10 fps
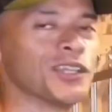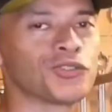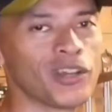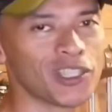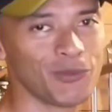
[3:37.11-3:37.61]

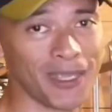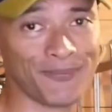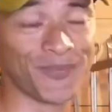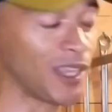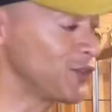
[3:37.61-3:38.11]
Trust me,
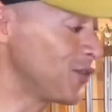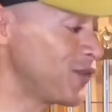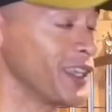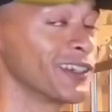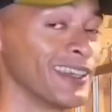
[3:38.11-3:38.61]
if you
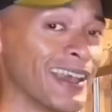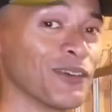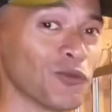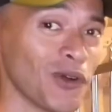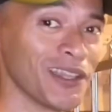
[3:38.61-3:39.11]
figured it
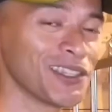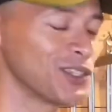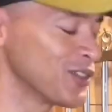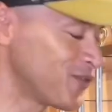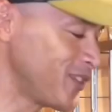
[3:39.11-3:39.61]
out once,
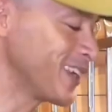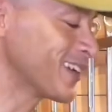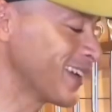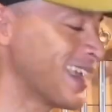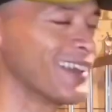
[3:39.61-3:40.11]
you'll
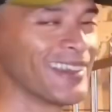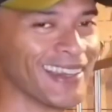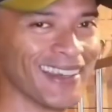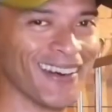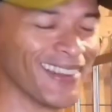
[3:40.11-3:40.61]
figure out how to
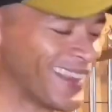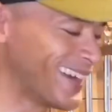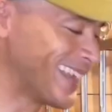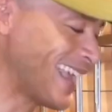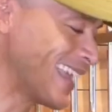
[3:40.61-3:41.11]
get it on there
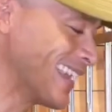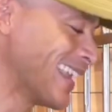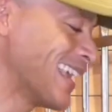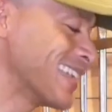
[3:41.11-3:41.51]
again.